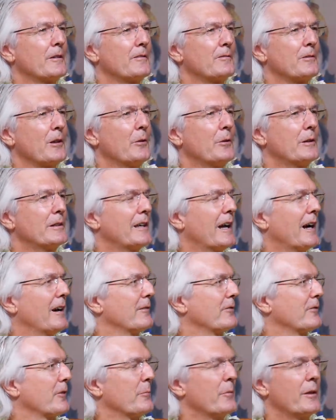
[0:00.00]
flowing
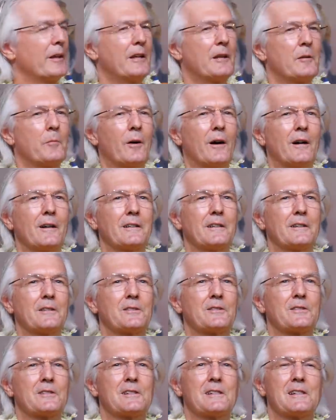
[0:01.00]
down from the
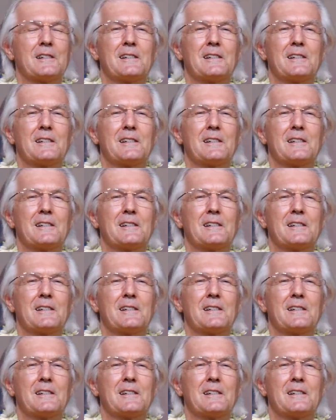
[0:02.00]
Himalayas,